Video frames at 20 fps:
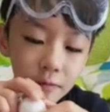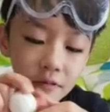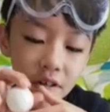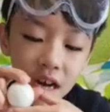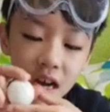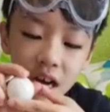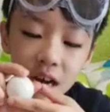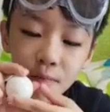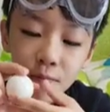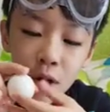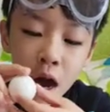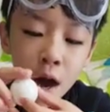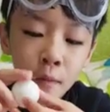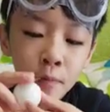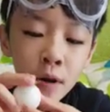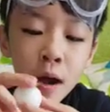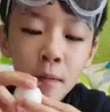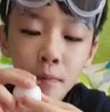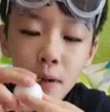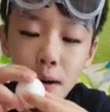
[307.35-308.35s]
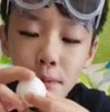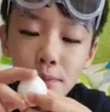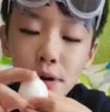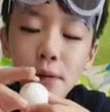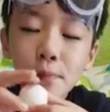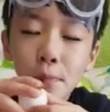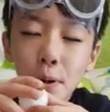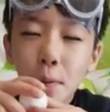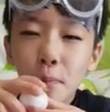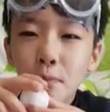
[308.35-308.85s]
rub, rub, rub, rub,
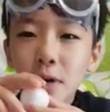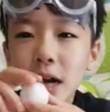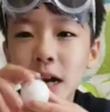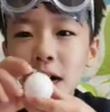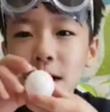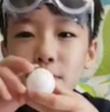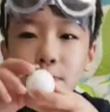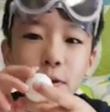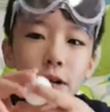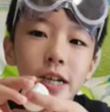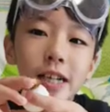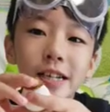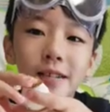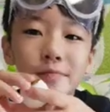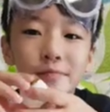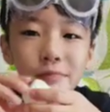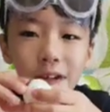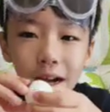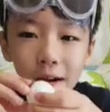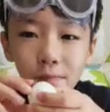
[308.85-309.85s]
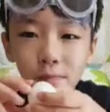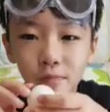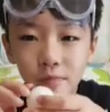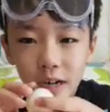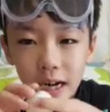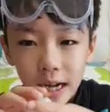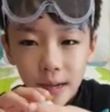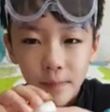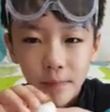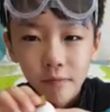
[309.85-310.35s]
rub, rub, rub, rub, rub,
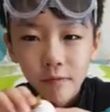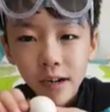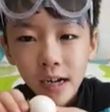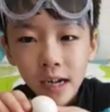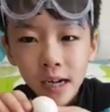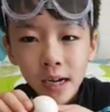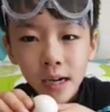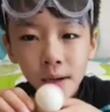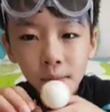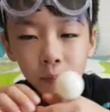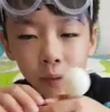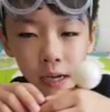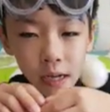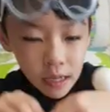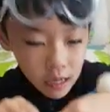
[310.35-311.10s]
rub, rub.